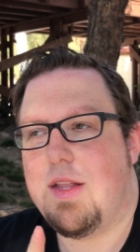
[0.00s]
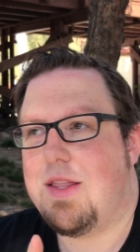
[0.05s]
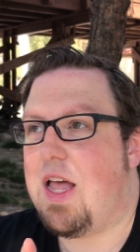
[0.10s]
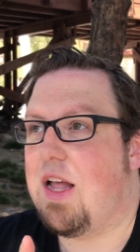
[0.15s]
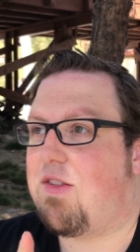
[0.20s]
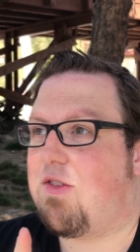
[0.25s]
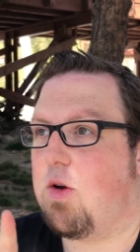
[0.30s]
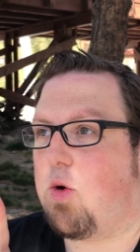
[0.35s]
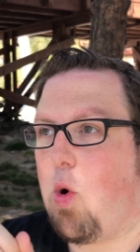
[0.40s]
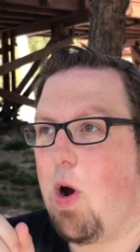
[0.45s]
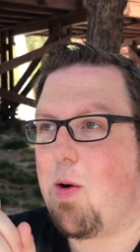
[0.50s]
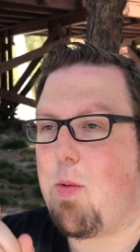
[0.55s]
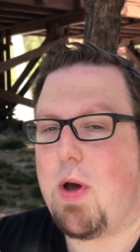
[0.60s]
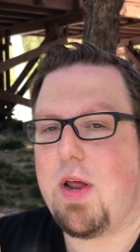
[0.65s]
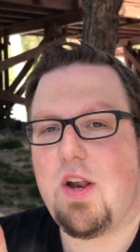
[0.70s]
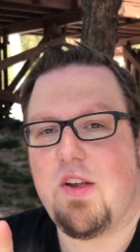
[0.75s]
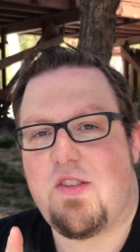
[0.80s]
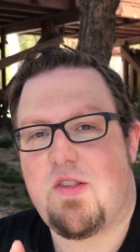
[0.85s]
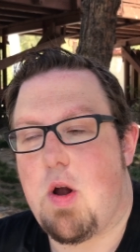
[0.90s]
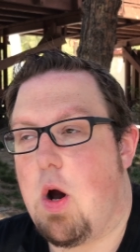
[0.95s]
That's a great
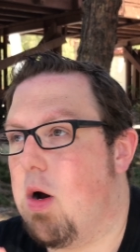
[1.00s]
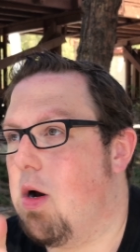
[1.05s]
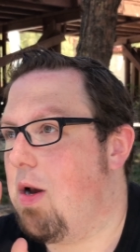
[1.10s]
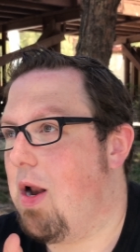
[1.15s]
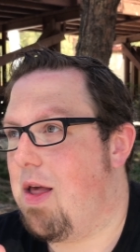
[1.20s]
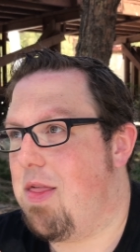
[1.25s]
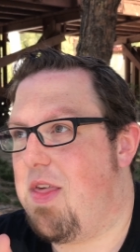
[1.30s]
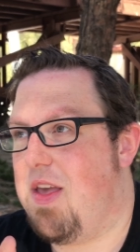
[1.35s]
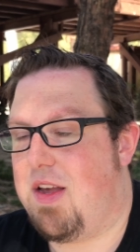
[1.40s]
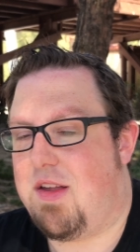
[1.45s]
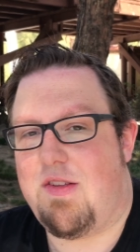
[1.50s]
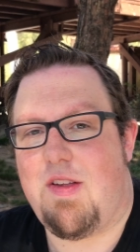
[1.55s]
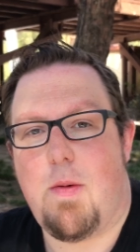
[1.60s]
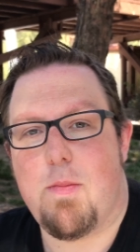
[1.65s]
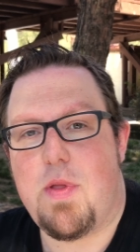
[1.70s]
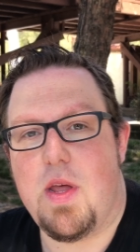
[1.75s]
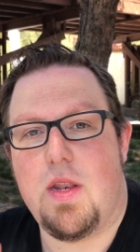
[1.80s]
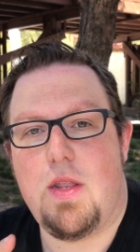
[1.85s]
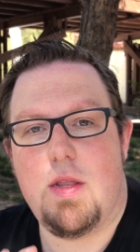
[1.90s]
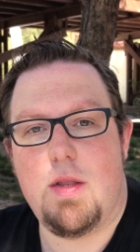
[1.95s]
way to start, I think,
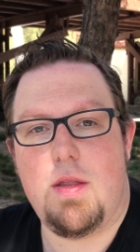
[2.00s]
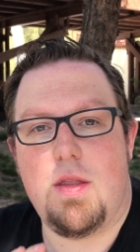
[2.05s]
something